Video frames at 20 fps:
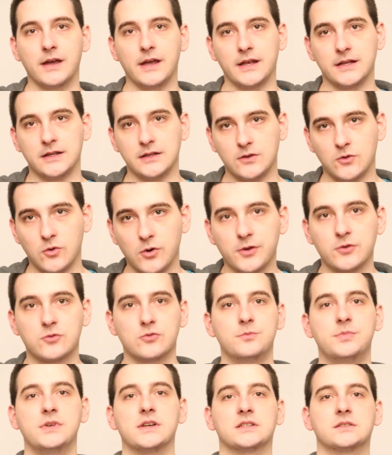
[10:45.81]
and going
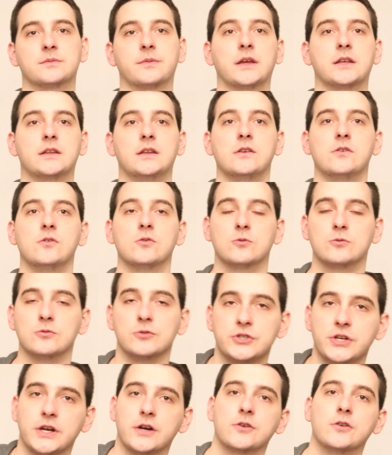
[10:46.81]
to be expecting you
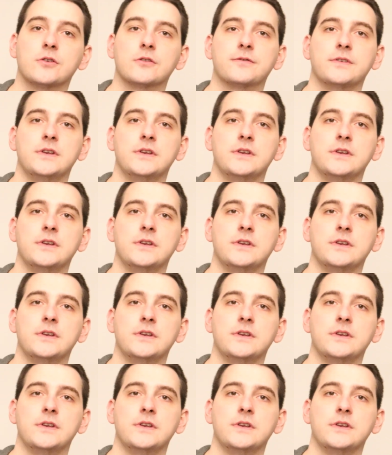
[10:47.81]
to share your